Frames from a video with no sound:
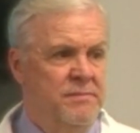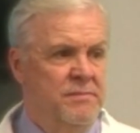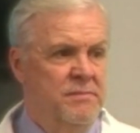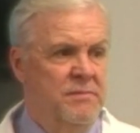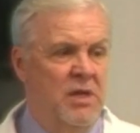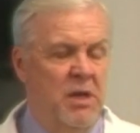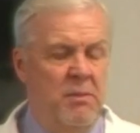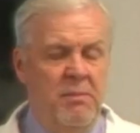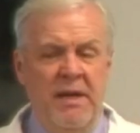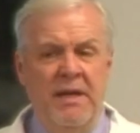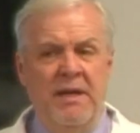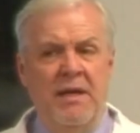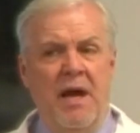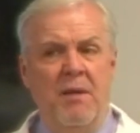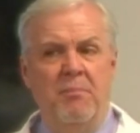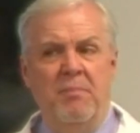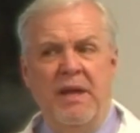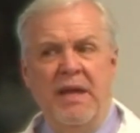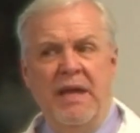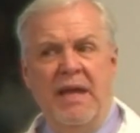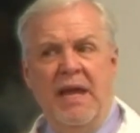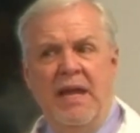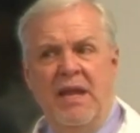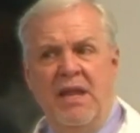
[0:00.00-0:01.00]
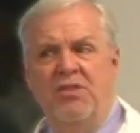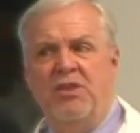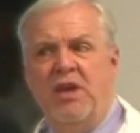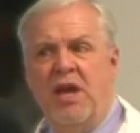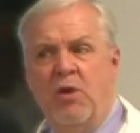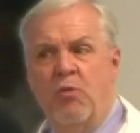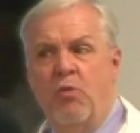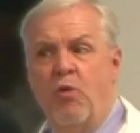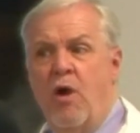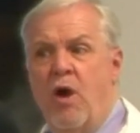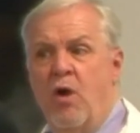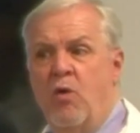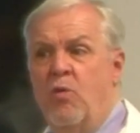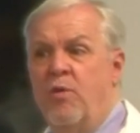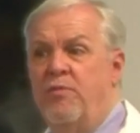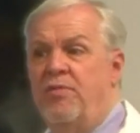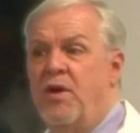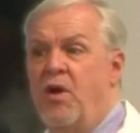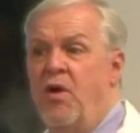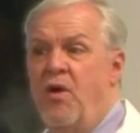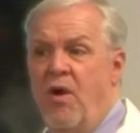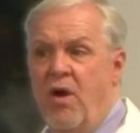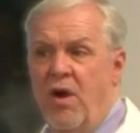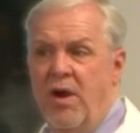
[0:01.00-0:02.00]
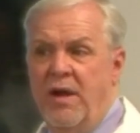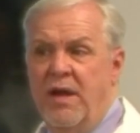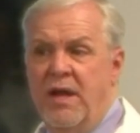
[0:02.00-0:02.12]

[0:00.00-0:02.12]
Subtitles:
There may not be anything wrong with the heart.